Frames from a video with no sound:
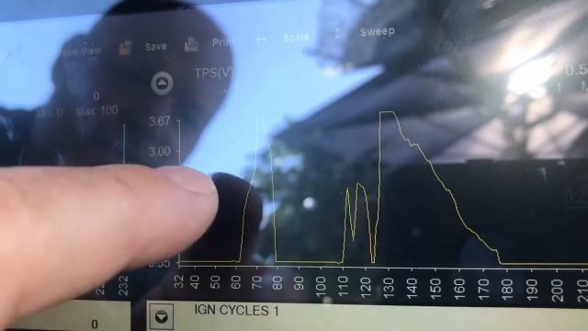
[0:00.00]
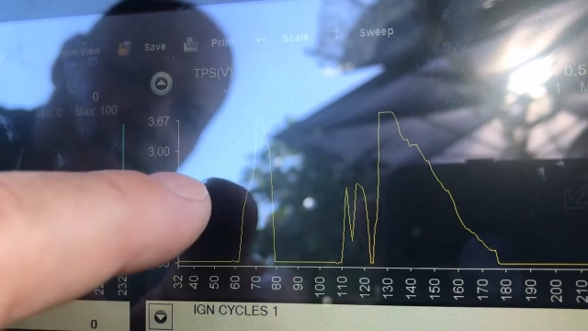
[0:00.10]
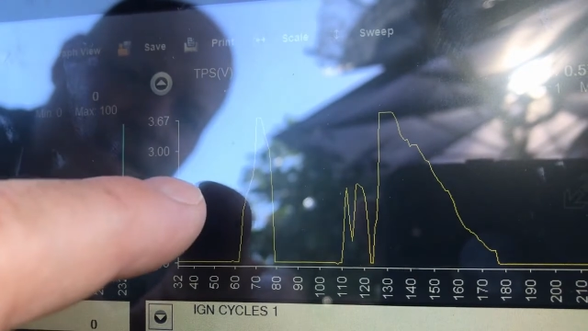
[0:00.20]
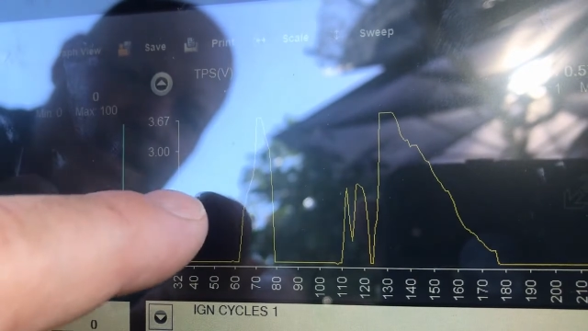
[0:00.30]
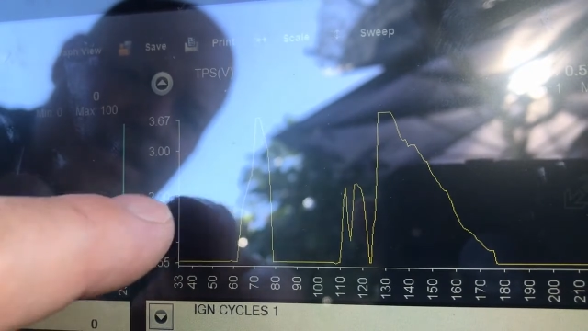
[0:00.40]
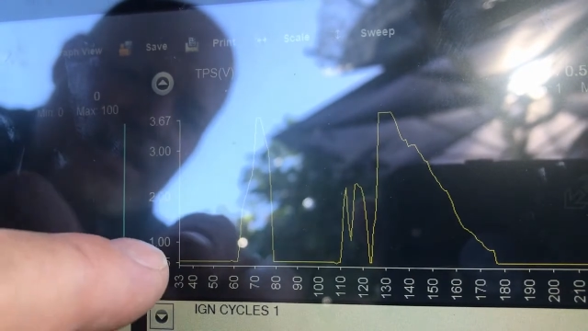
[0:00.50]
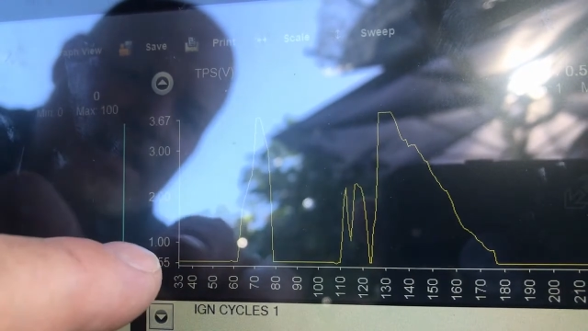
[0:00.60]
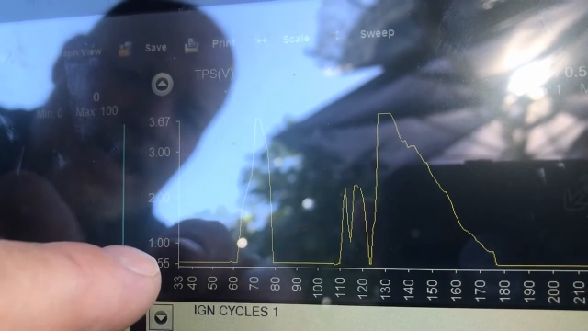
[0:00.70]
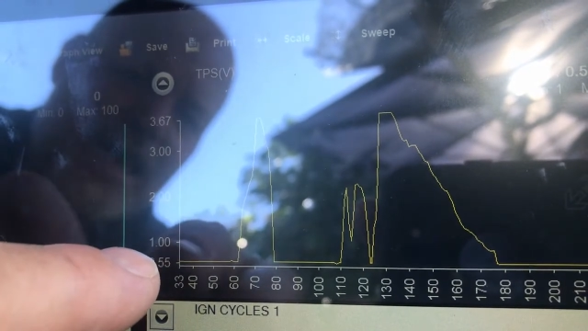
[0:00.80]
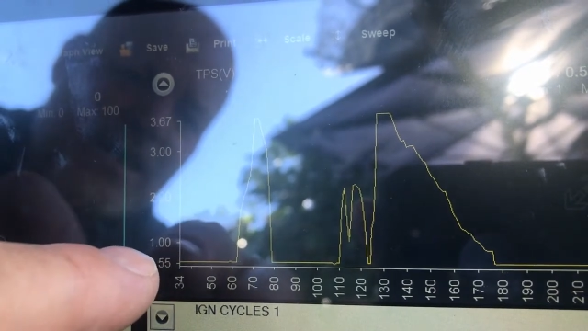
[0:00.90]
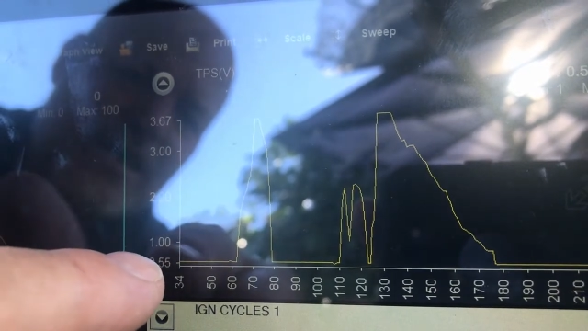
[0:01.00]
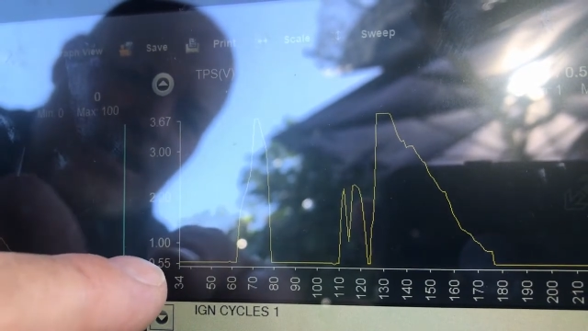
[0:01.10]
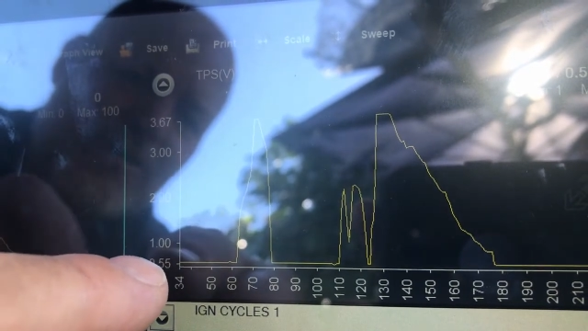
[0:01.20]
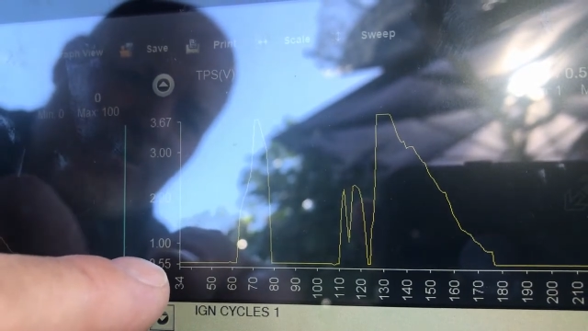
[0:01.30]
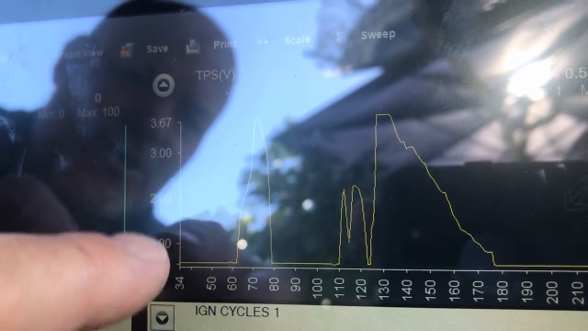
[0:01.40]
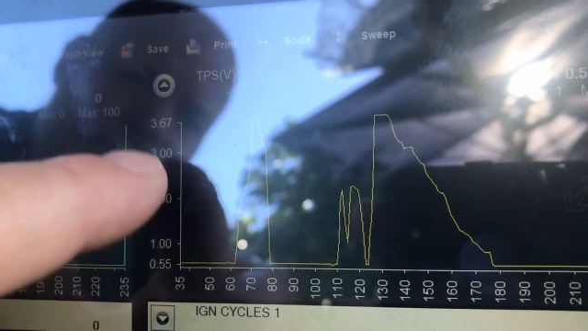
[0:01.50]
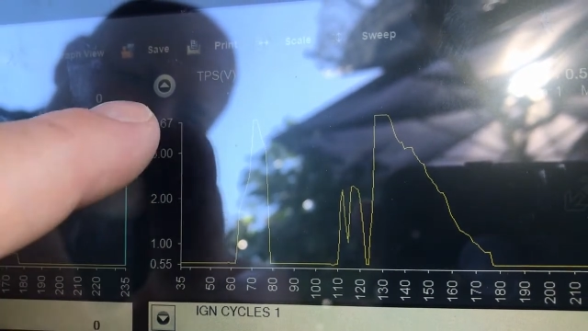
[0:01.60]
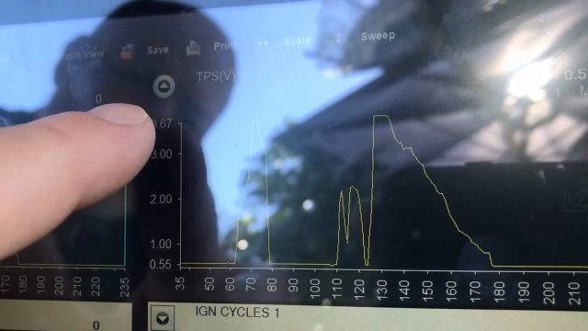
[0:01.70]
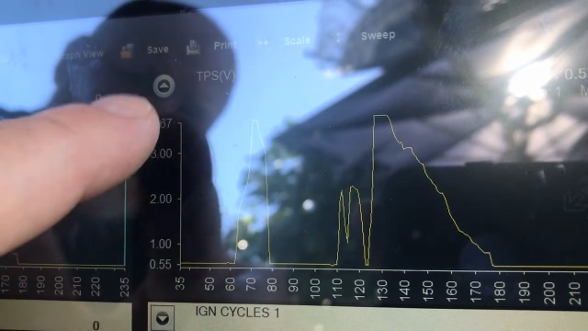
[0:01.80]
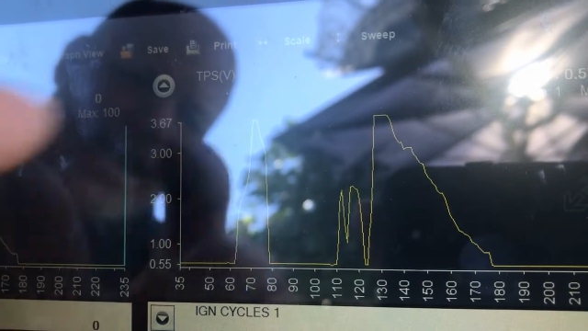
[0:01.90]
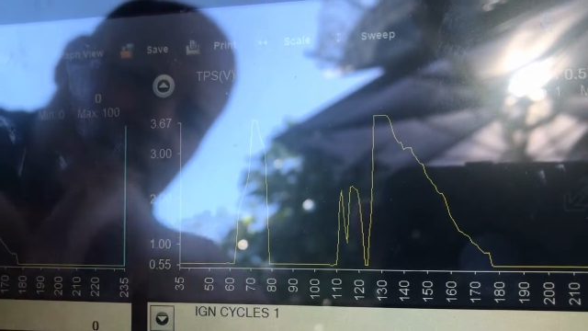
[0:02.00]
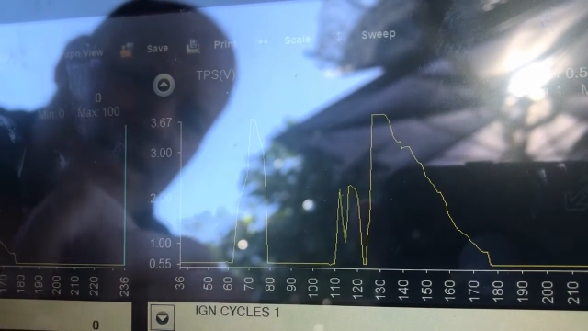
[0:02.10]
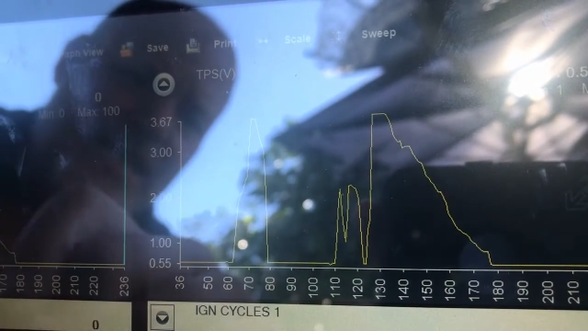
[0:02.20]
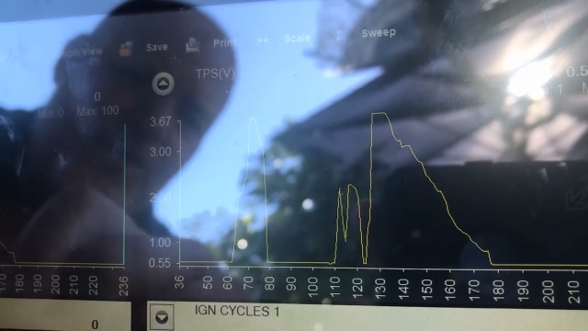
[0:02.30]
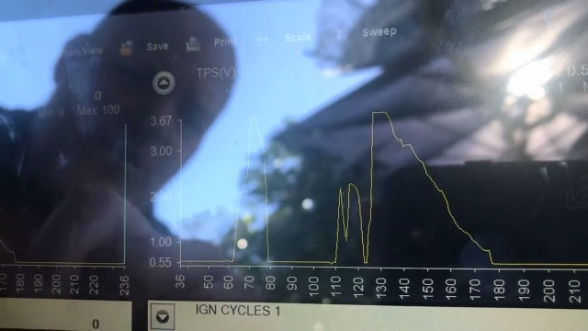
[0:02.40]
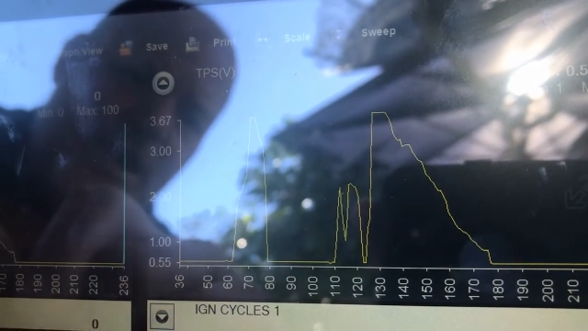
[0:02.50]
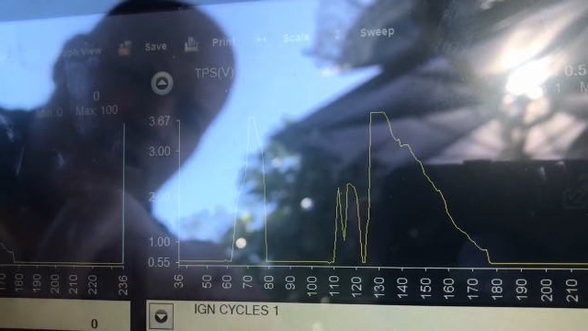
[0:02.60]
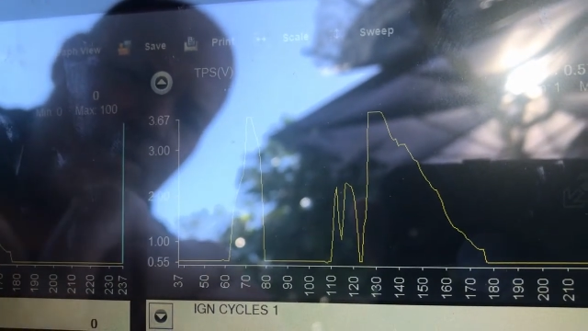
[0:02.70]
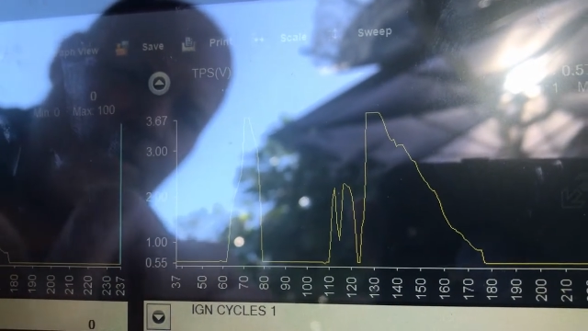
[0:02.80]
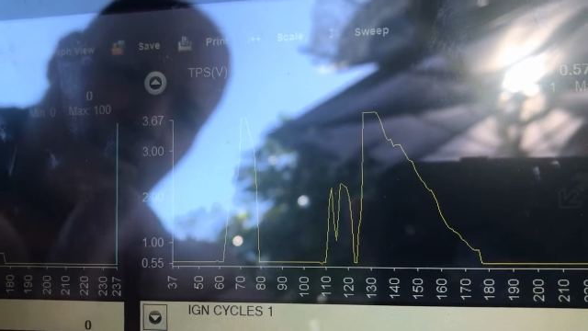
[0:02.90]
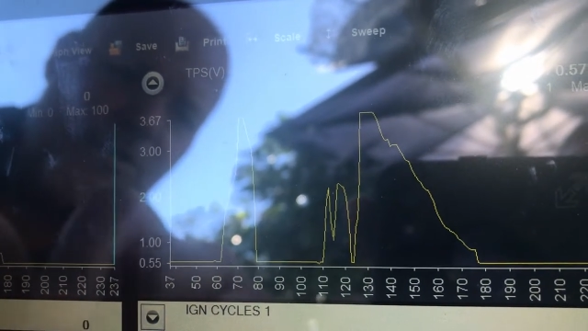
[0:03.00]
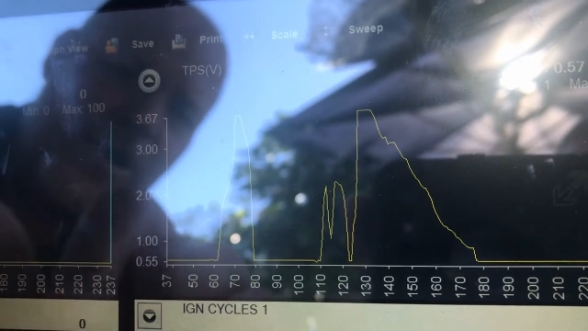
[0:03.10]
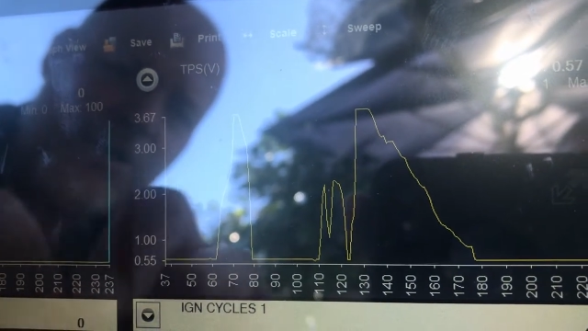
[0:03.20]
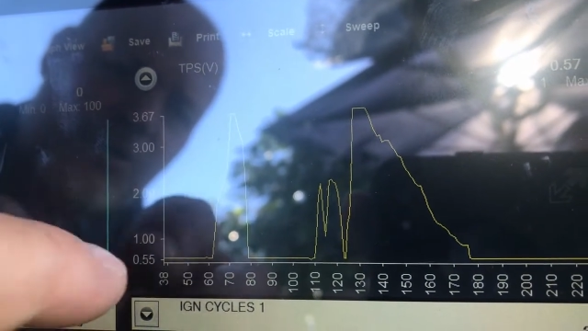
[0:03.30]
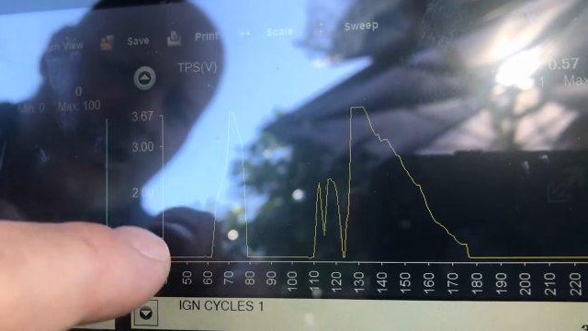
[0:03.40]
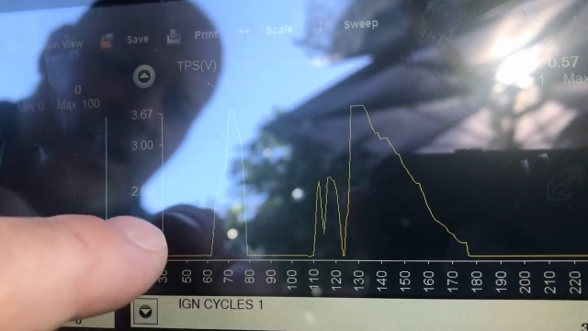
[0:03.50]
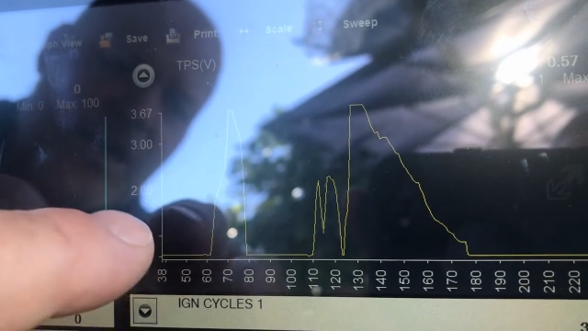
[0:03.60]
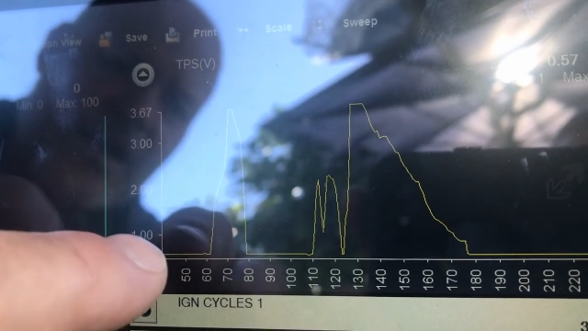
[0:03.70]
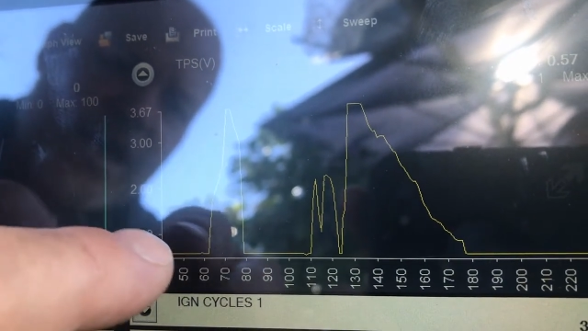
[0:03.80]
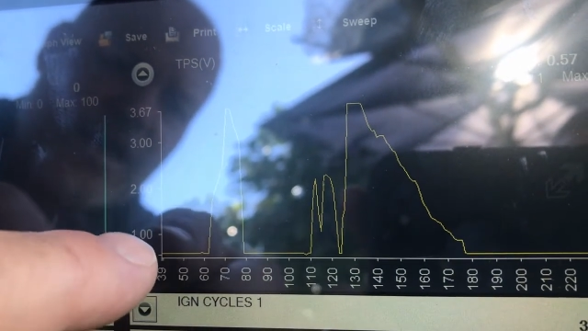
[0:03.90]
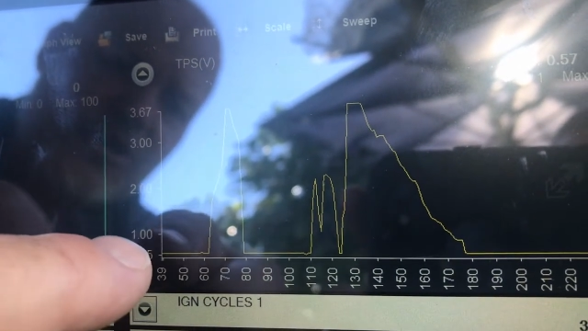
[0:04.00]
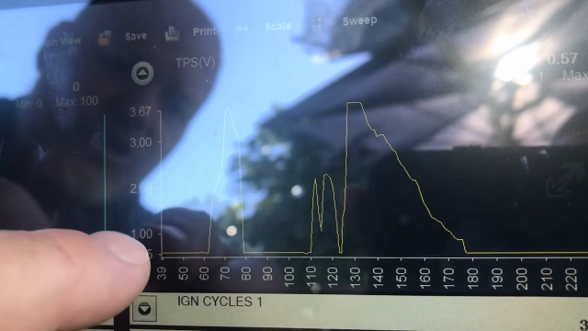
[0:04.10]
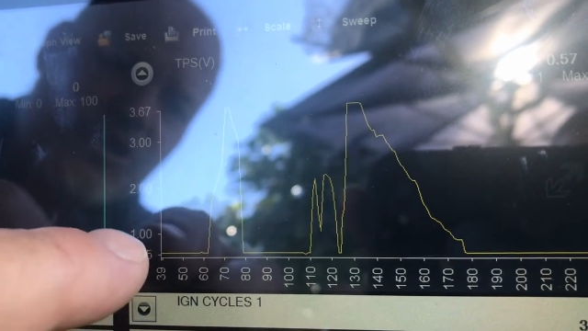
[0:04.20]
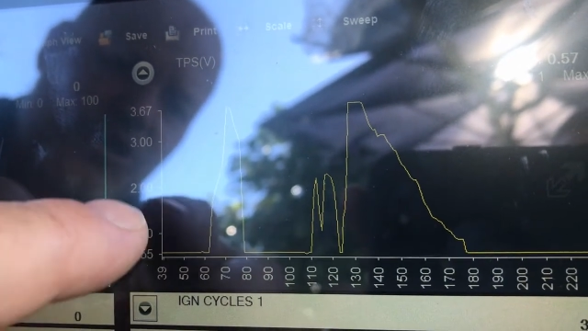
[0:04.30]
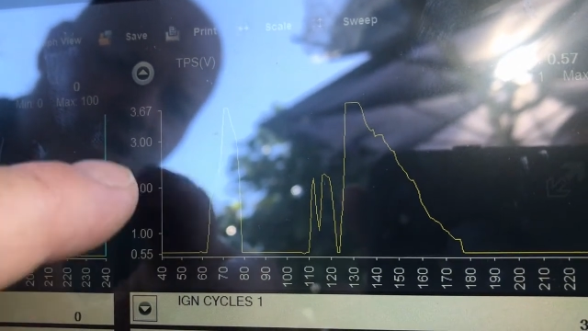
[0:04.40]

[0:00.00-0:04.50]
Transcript: No face is visible, so there are no lips to read.